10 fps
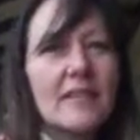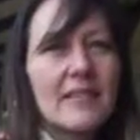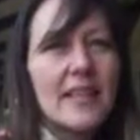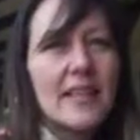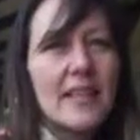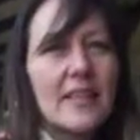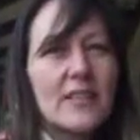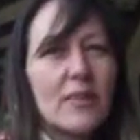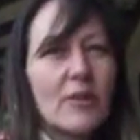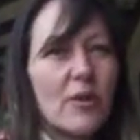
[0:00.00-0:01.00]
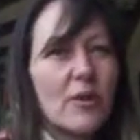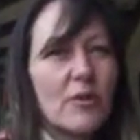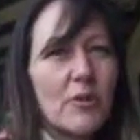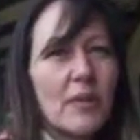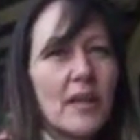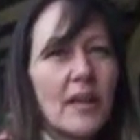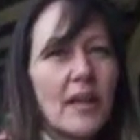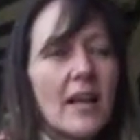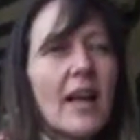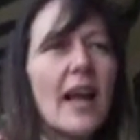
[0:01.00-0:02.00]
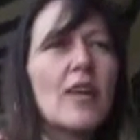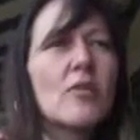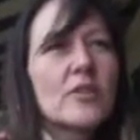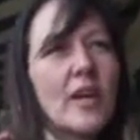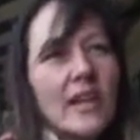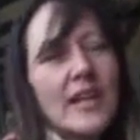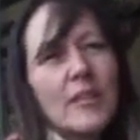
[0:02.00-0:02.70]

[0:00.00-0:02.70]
that the kids have gotten through it, and also letting